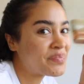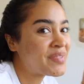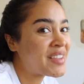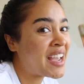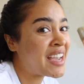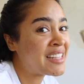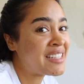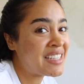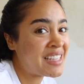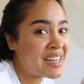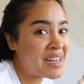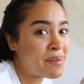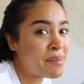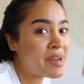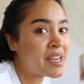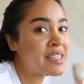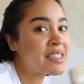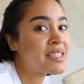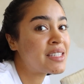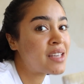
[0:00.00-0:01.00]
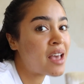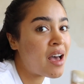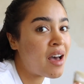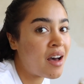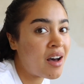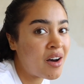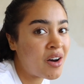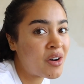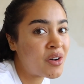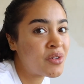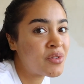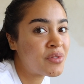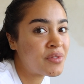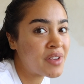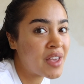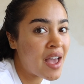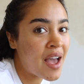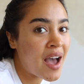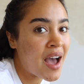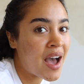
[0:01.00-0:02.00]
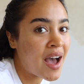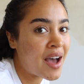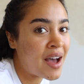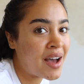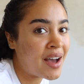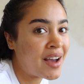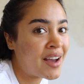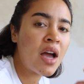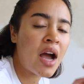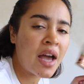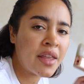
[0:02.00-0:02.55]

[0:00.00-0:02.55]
I did it myself, yeah.